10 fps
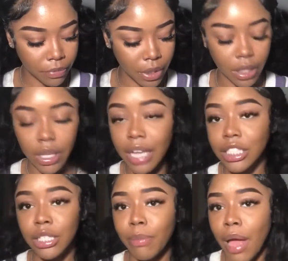and I just
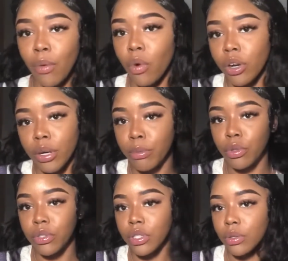apply water and
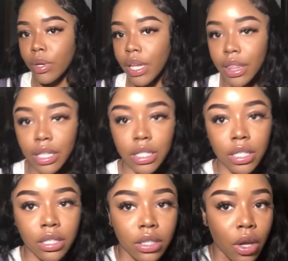mousse to it, and this
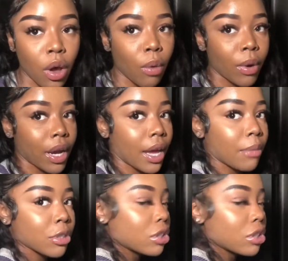is what I got. I'm gonna show